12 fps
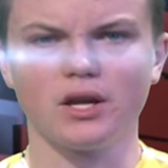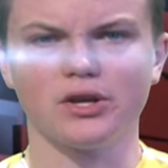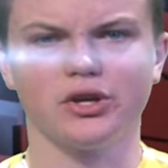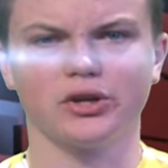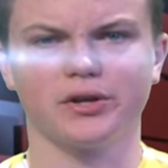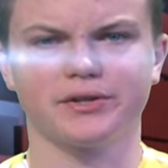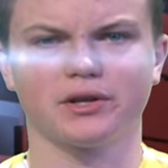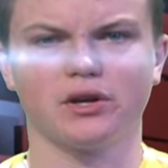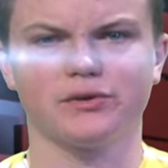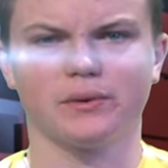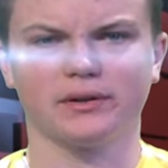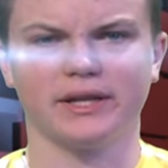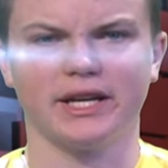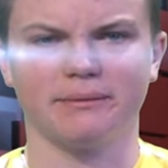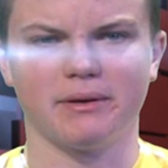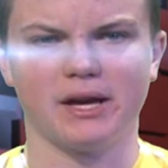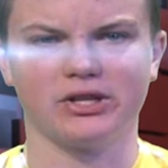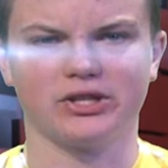You can also go to our landing
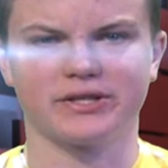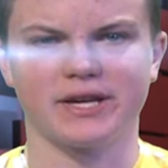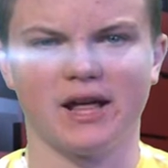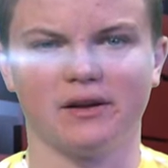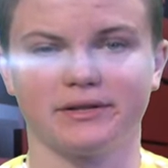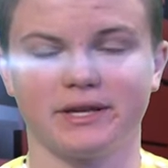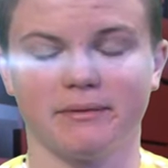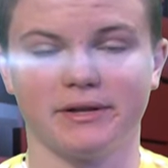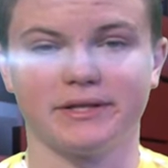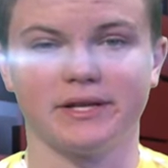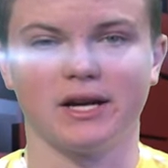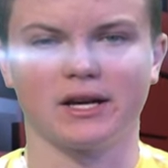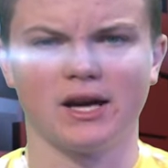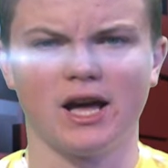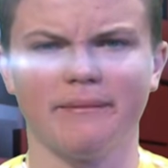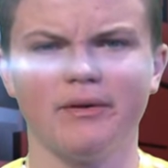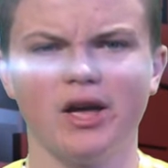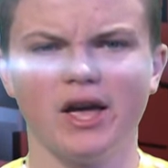page at
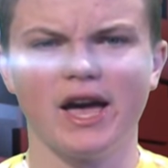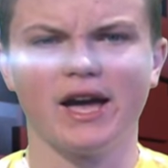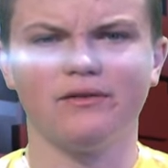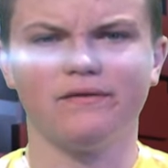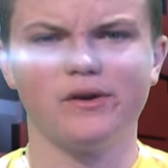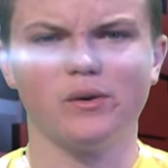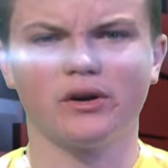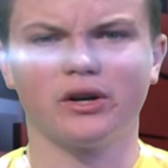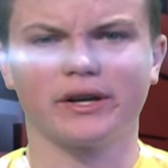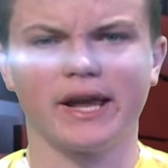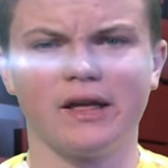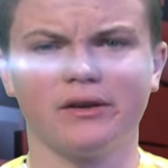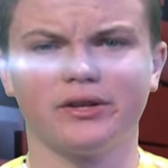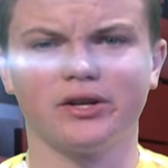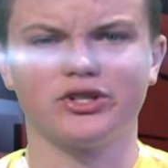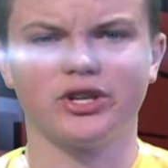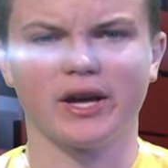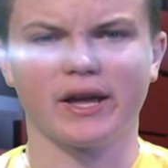scholarsmic.com and view on our calendar to
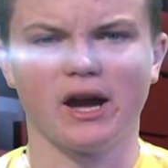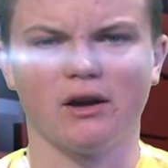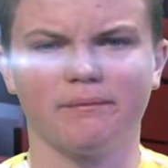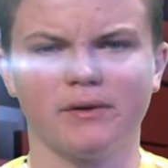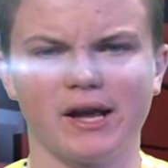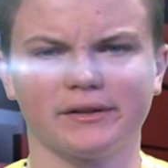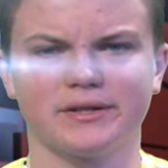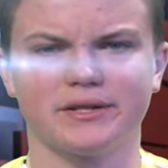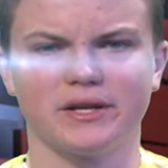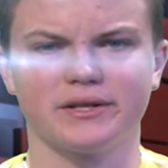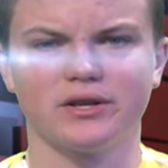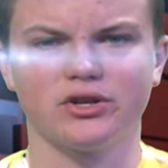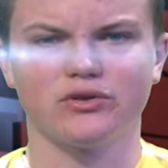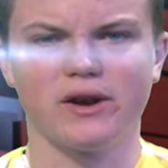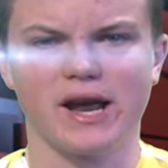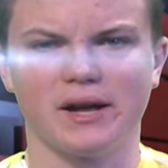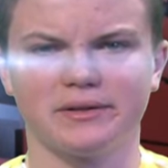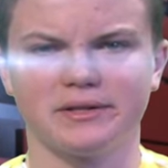check out practices,
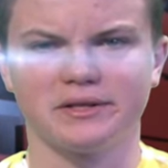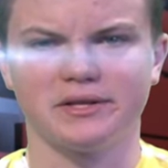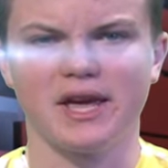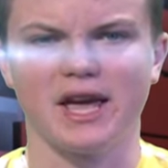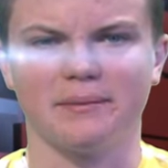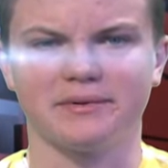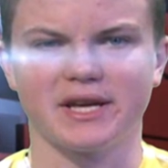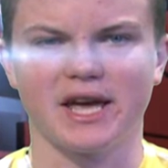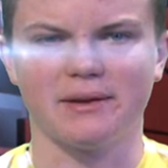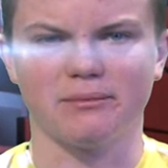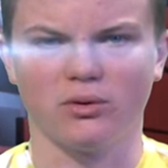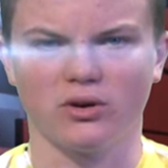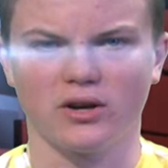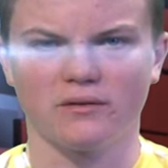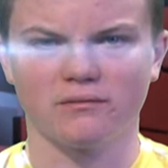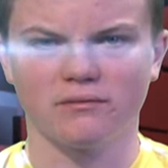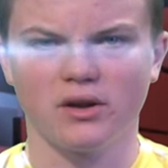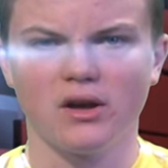tryouts, games, and more.
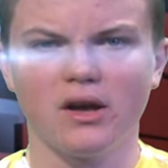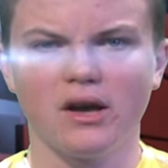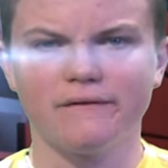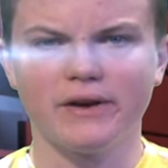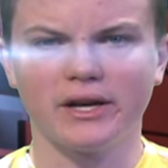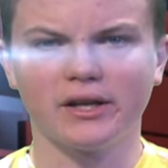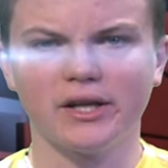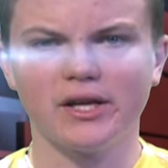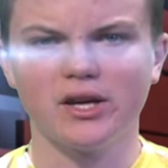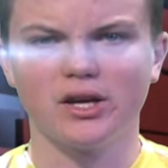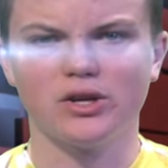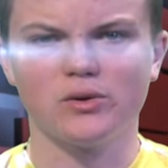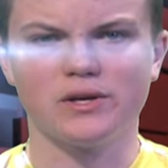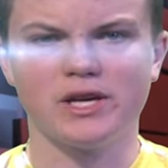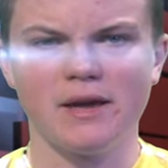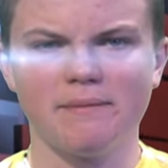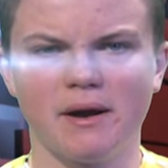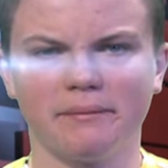Finally, you can
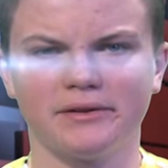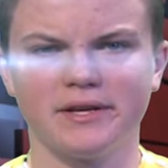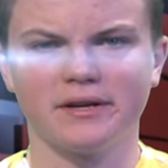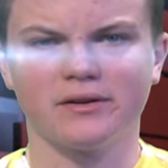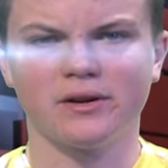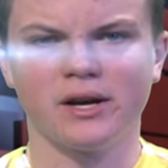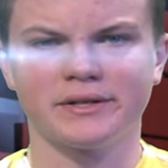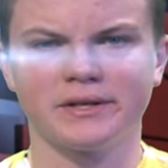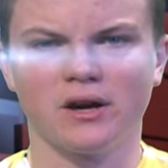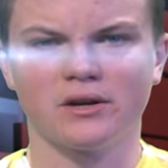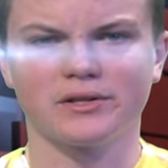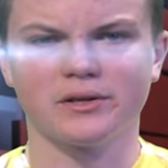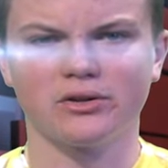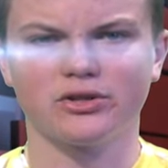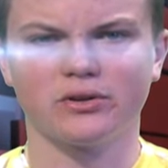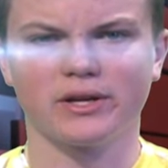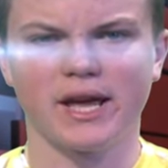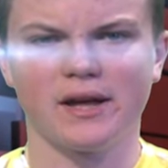keep up to date across our
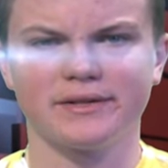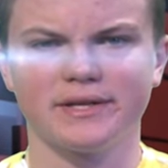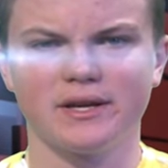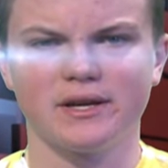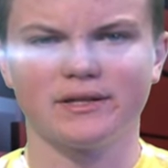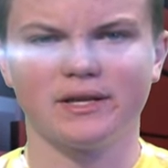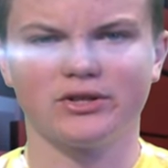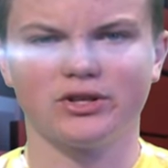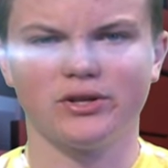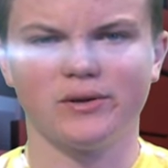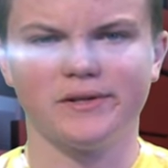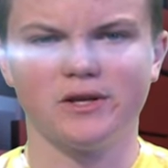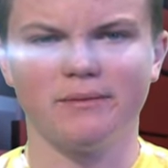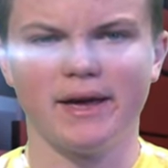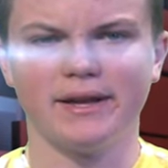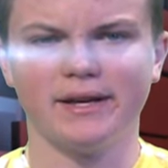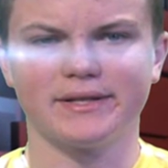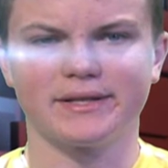social accounts, such as YouTube
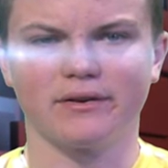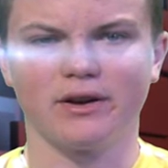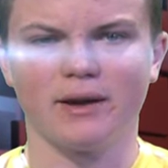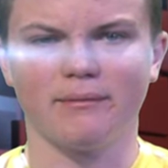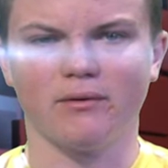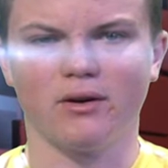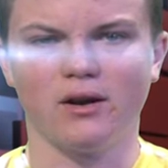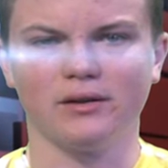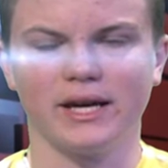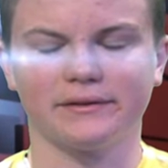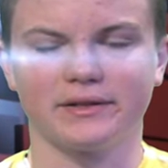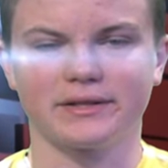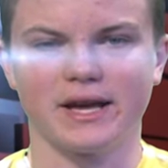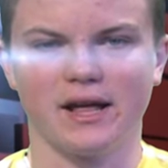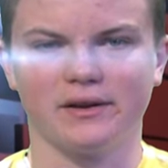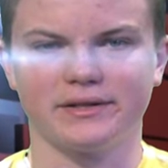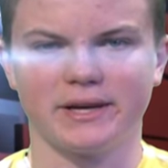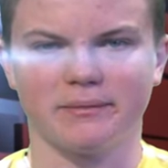and Instagram, all at the
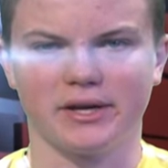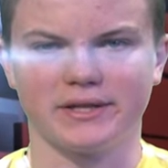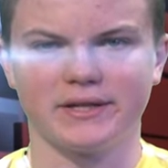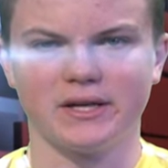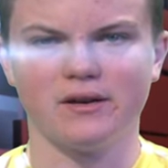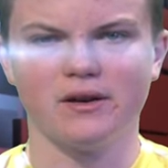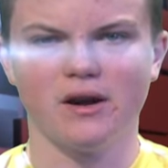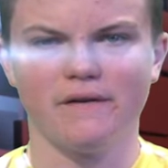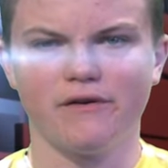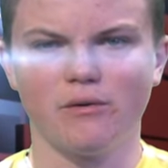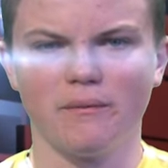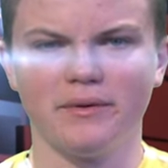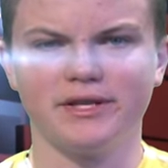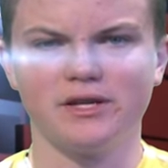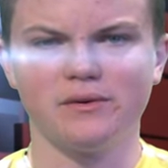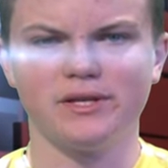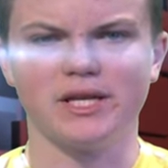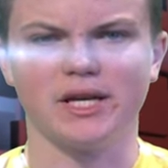Scholars MIC, for when we
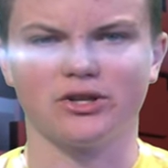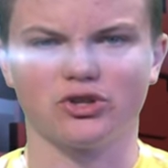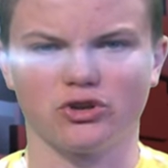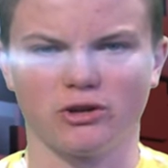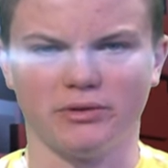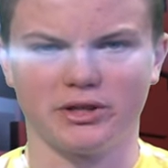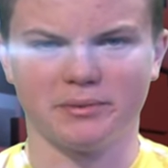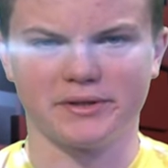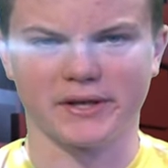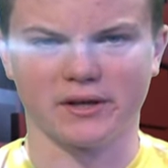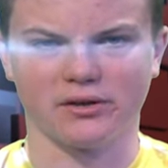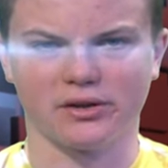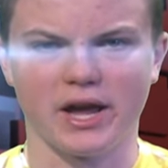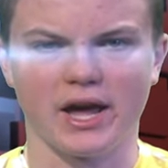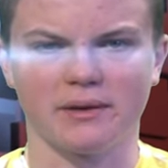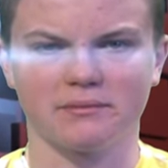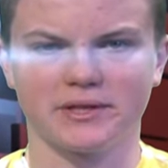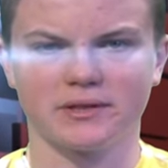do indeed stream these particular
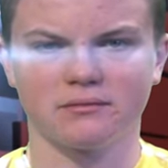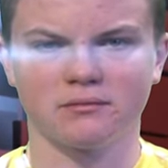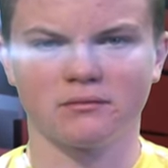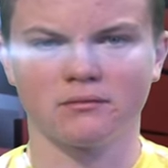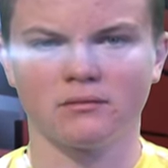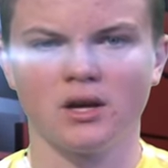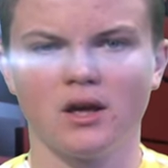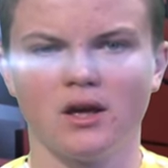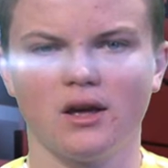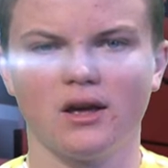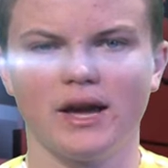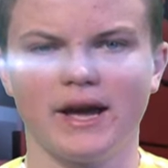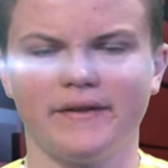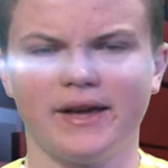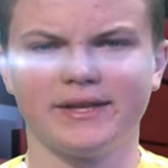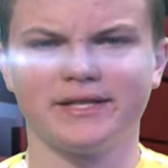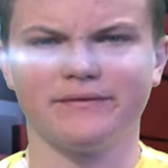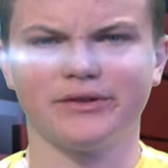games. And that
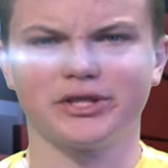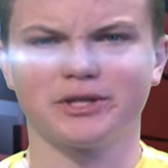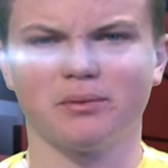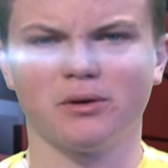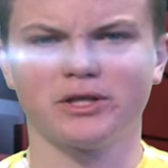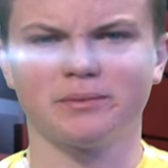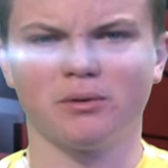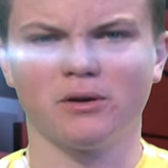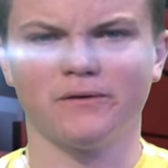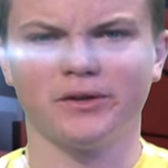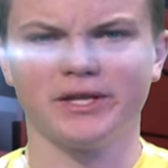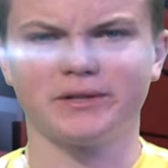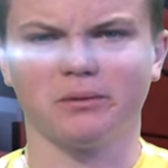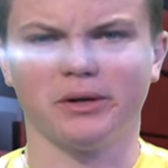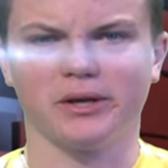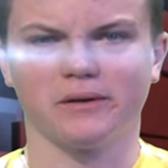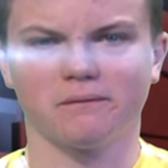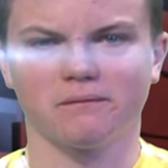is it for the sports report for this
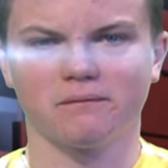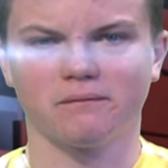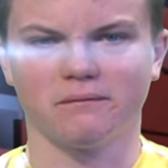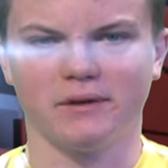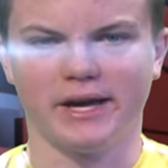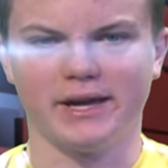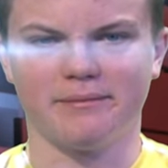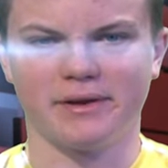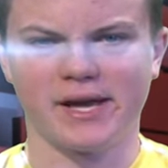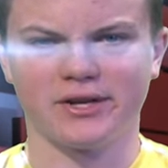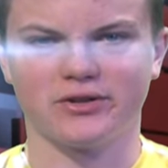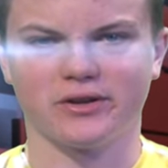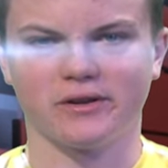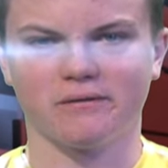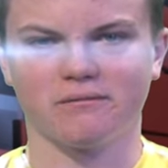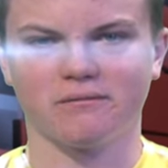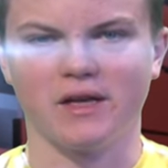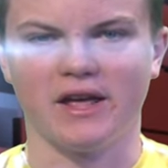week. I am Patrick,
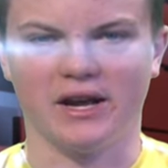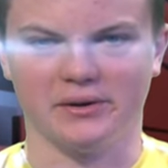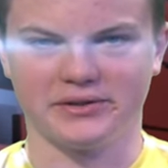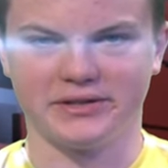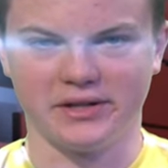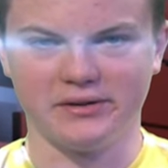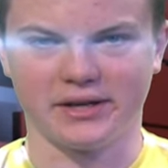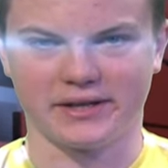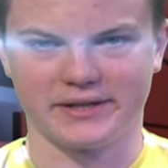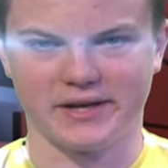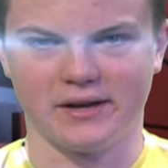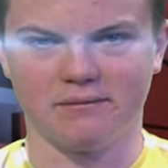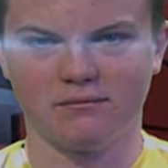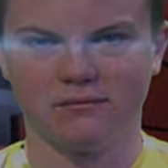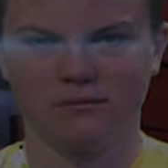and I'll see you next time.